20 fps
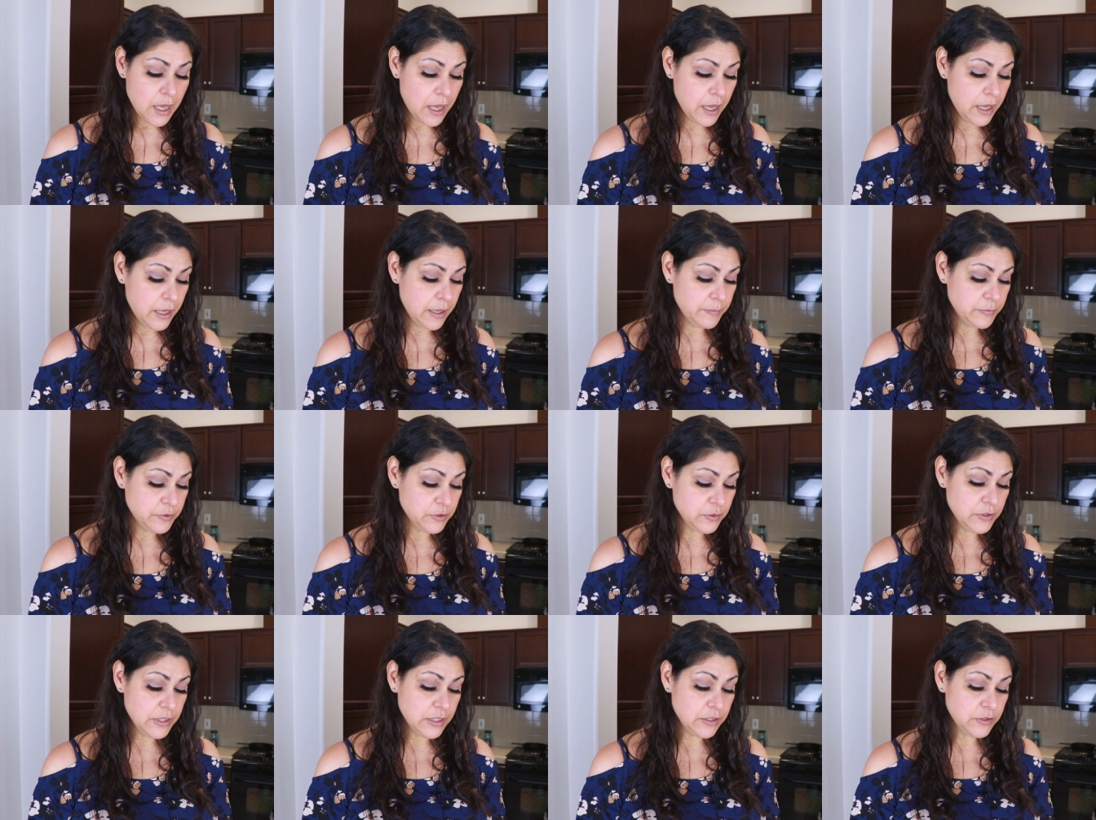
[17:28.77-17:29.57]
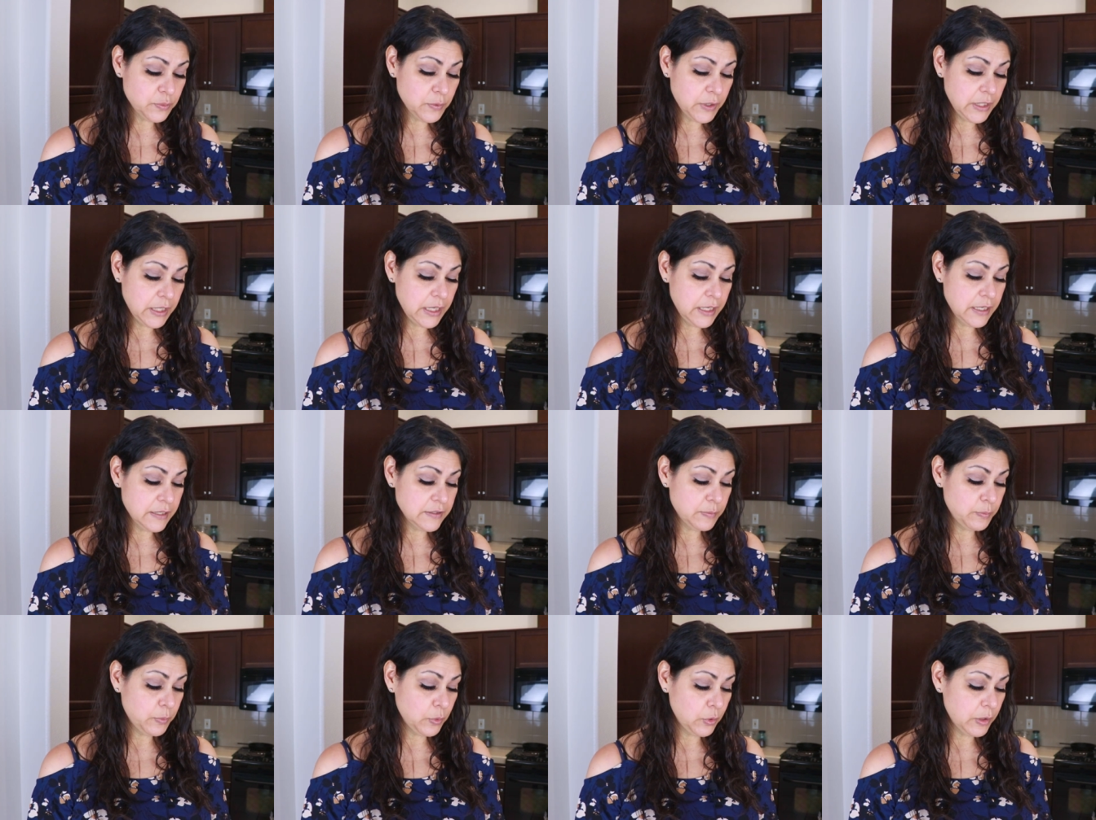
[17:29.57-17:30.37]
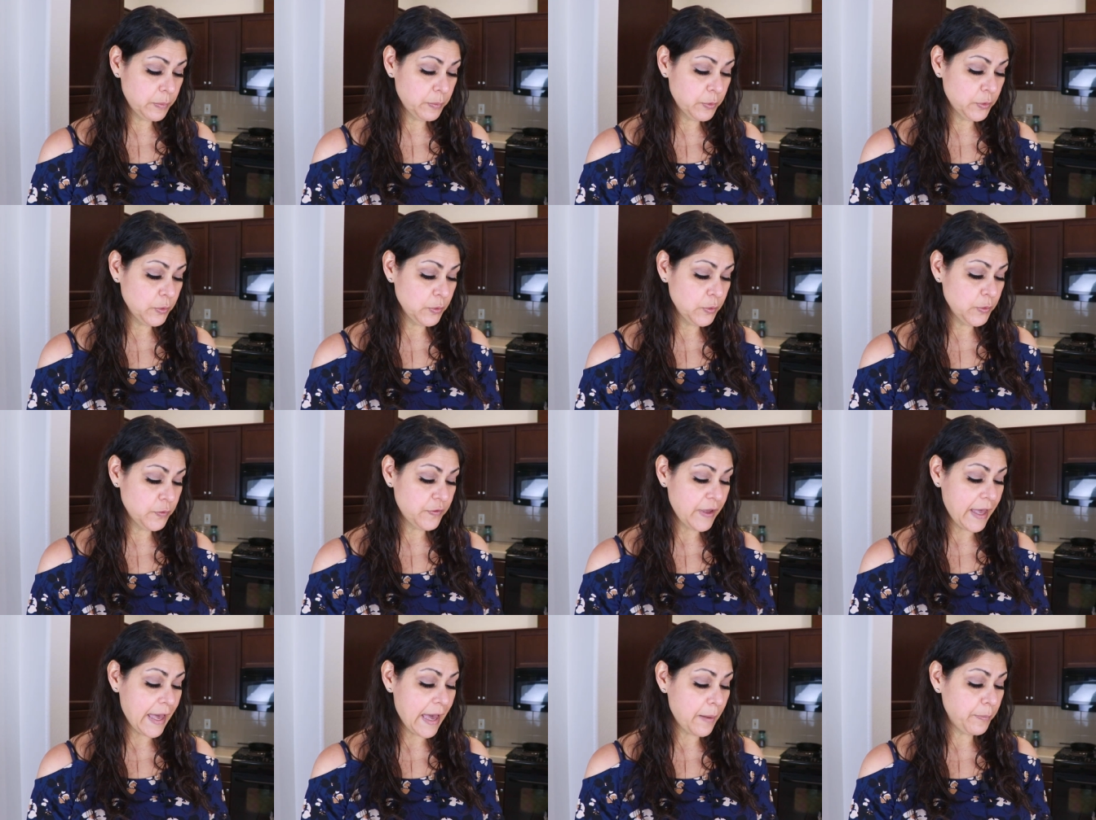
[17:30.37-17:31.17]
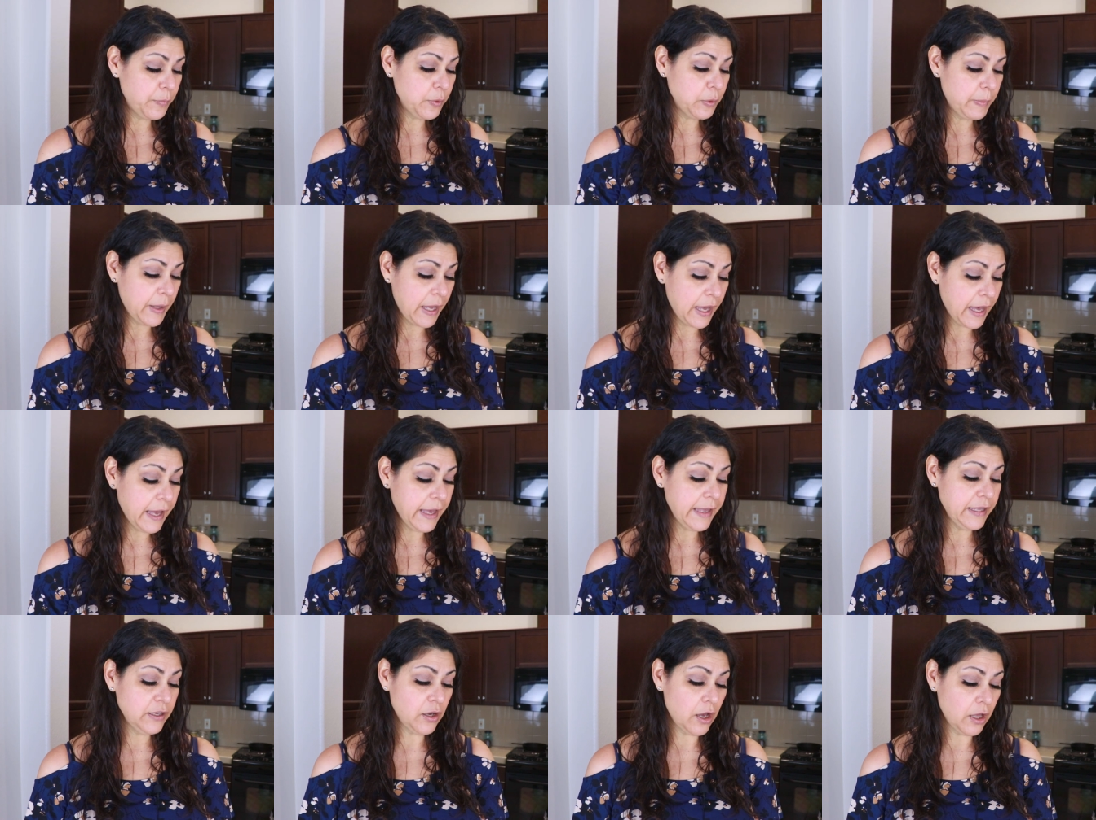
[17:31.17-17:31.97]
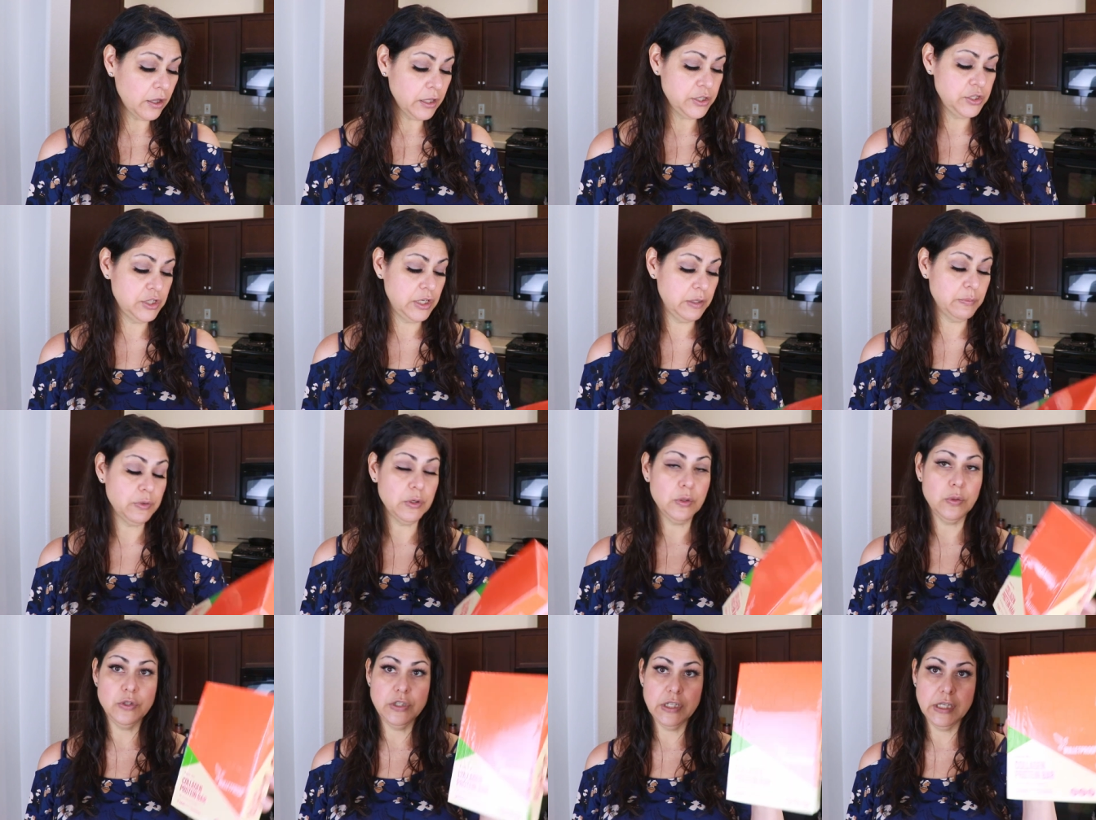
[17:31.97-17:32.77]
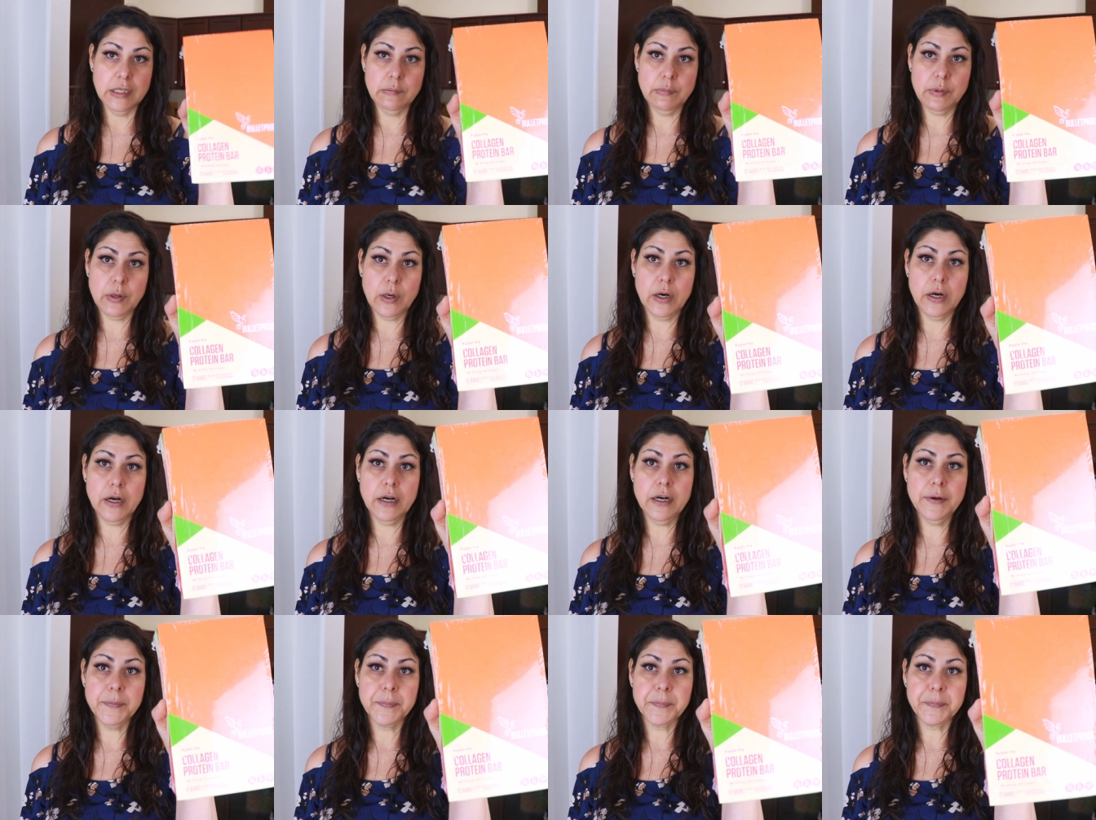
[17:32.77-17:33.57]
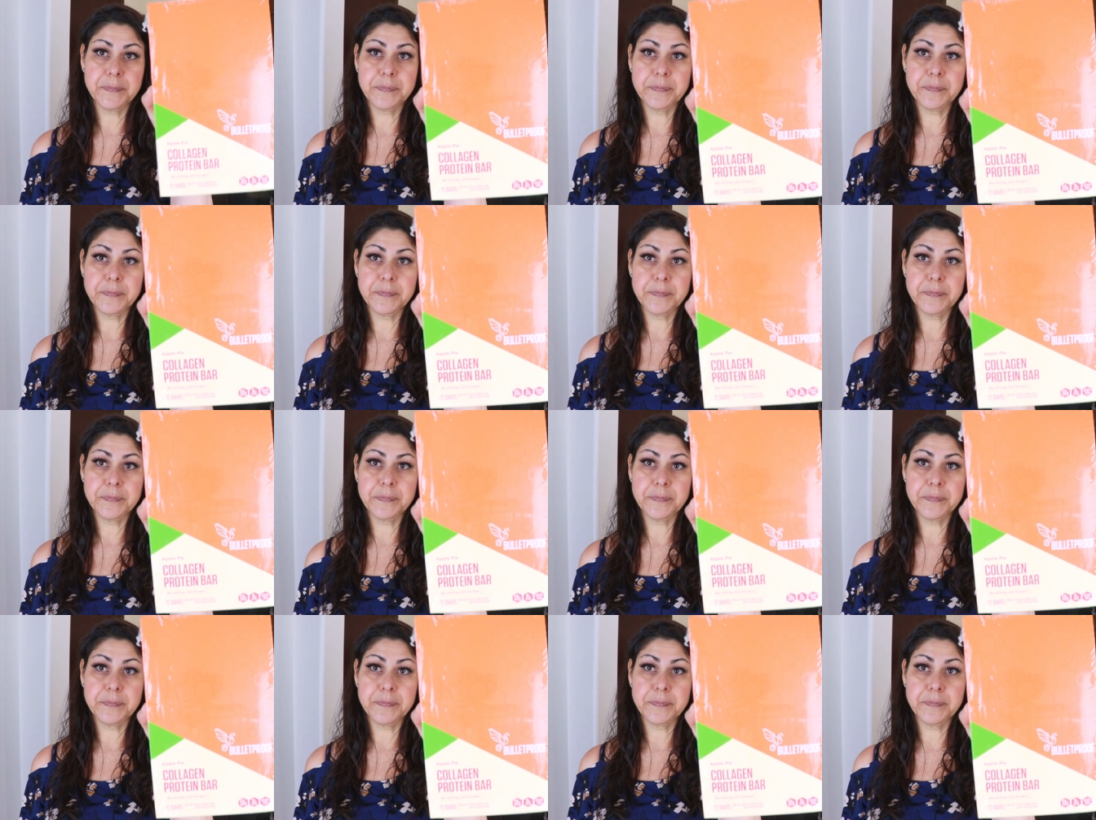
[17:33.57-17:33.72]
Um, so this one is Bulletproof Apple Pie Collagen Protein Bar.